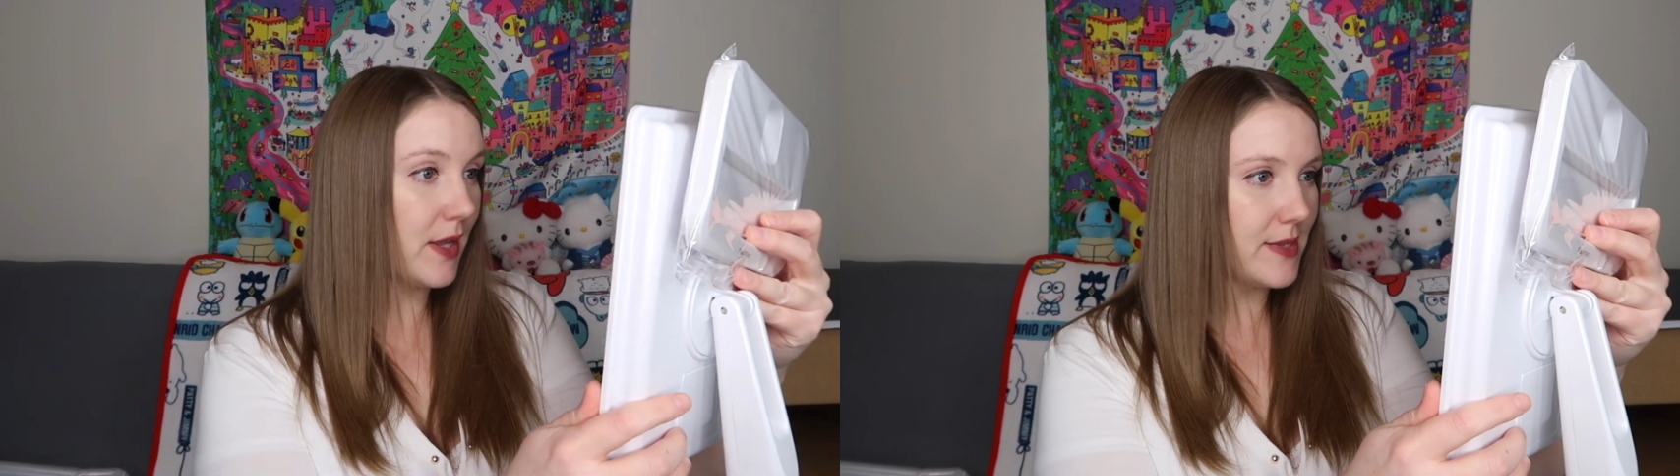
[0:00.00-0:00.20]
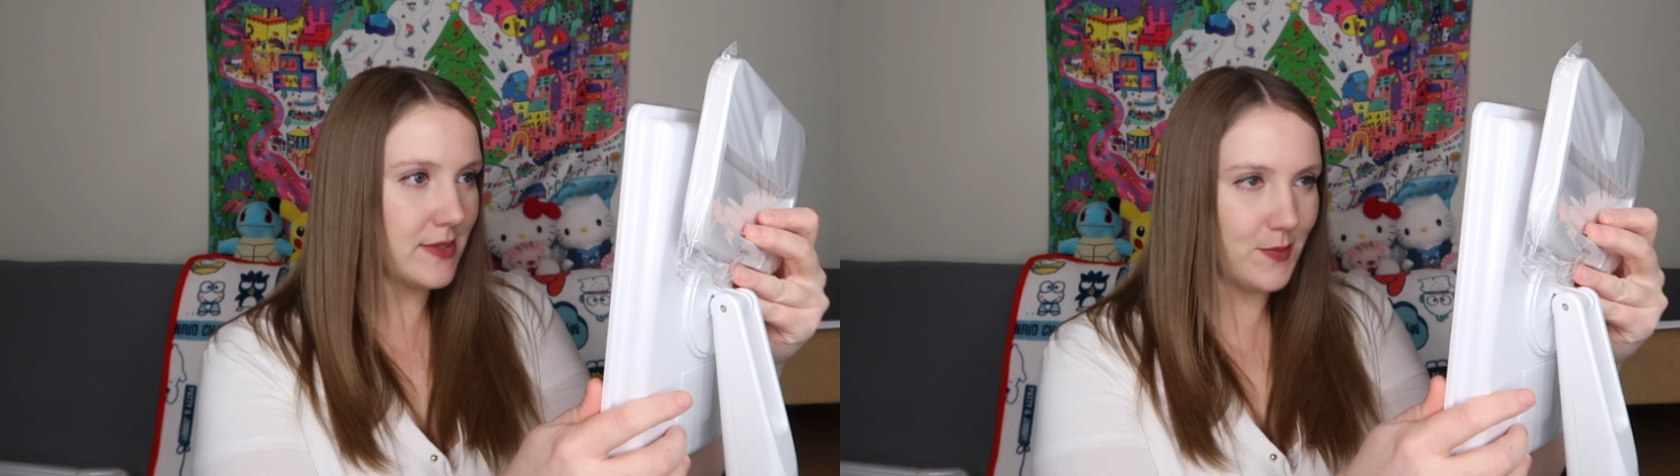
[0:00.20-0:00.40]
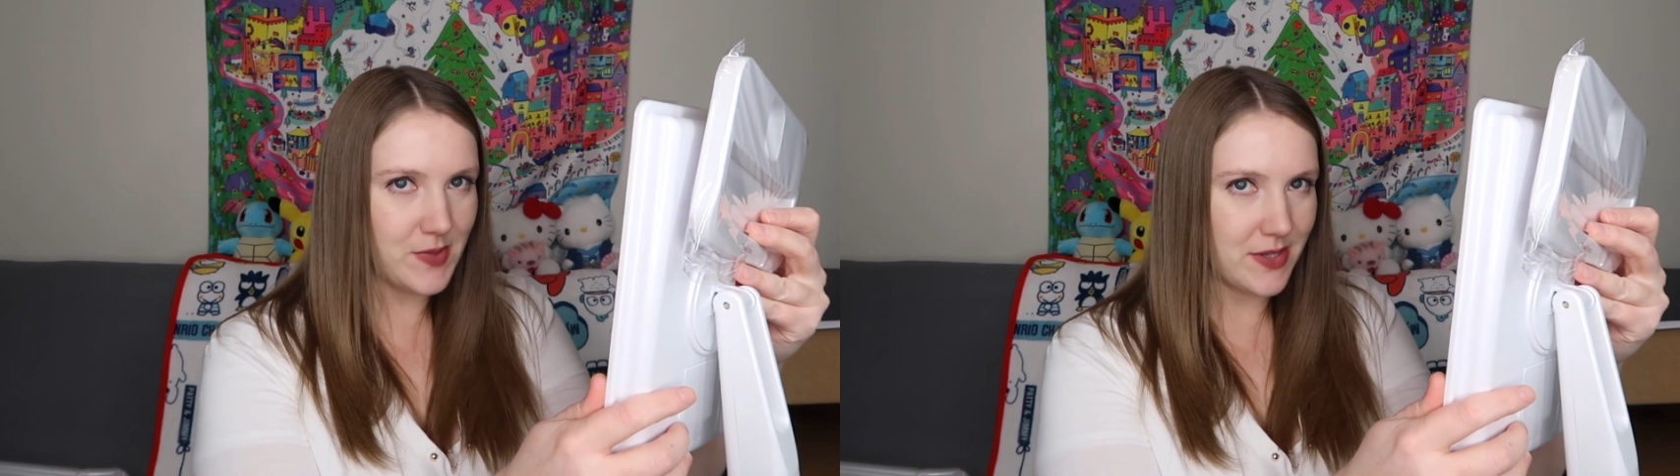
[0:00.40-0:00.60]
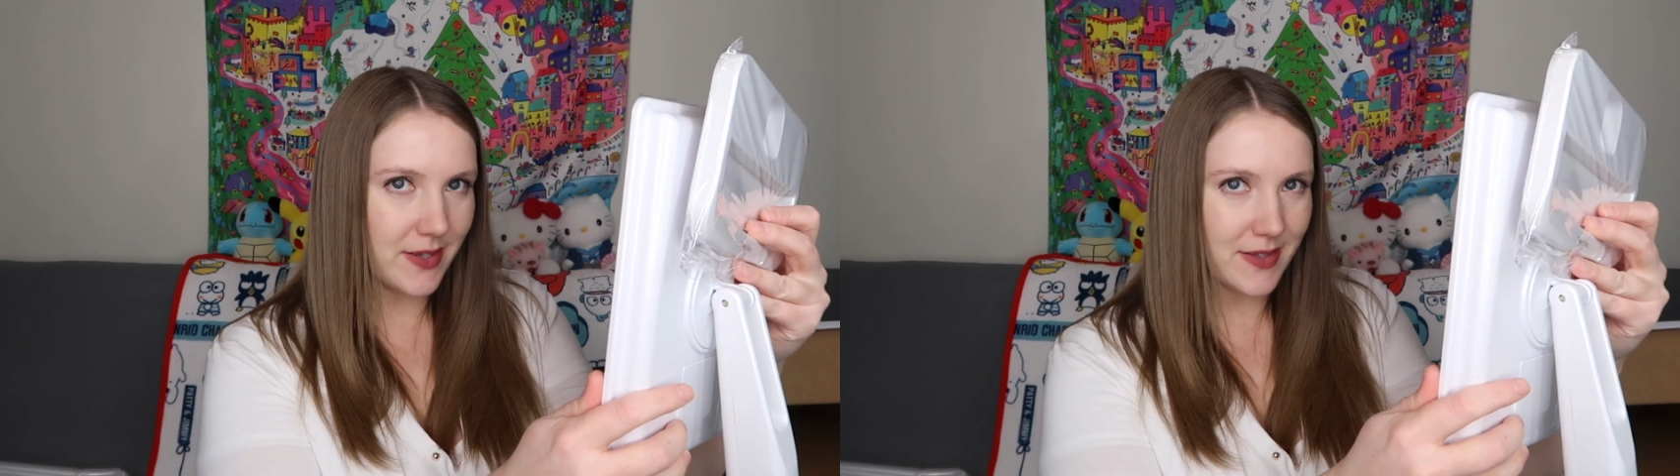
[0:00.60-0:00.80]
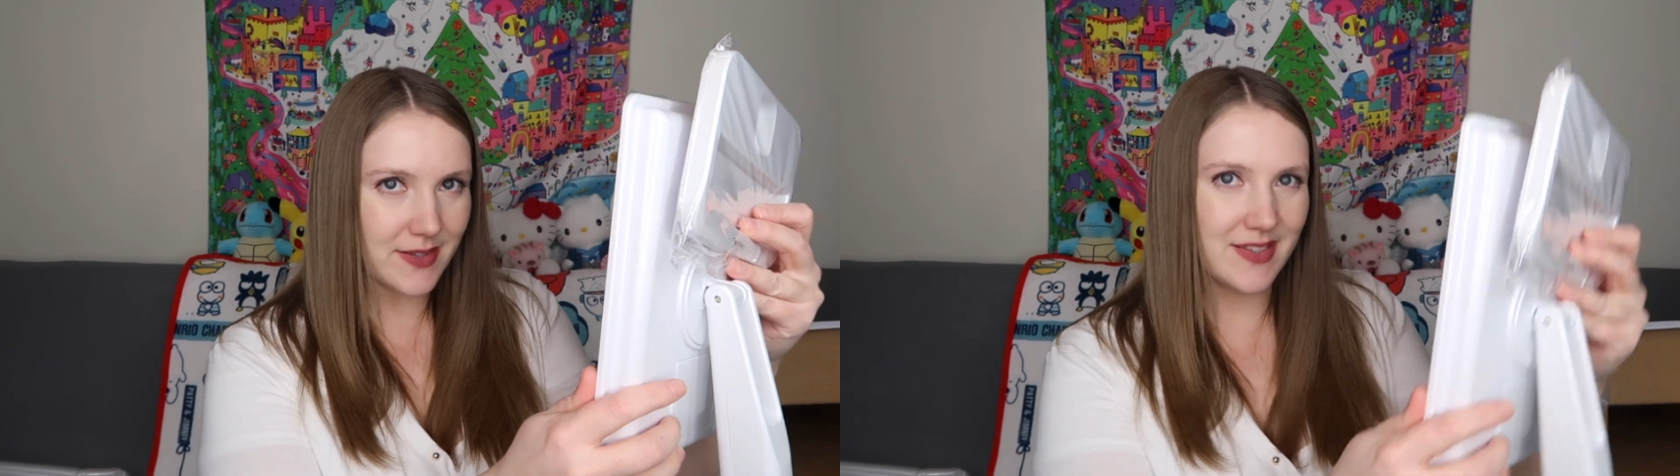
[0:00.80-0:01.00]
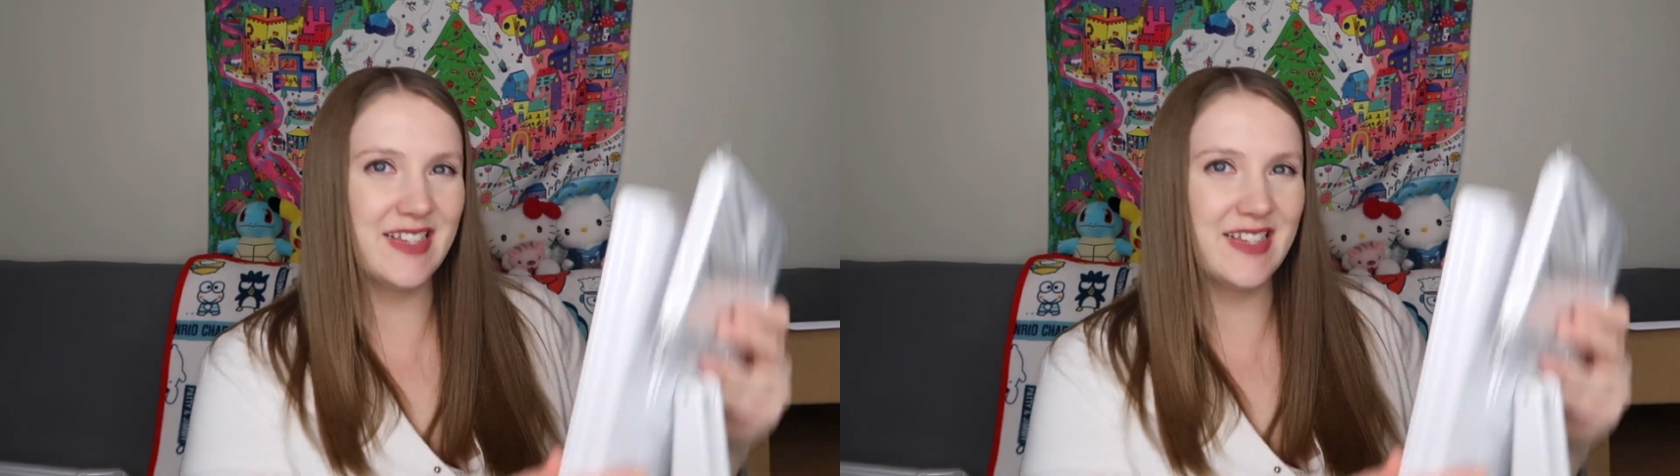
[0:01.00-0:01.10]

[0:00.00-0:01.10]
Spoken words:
Nice lipstick.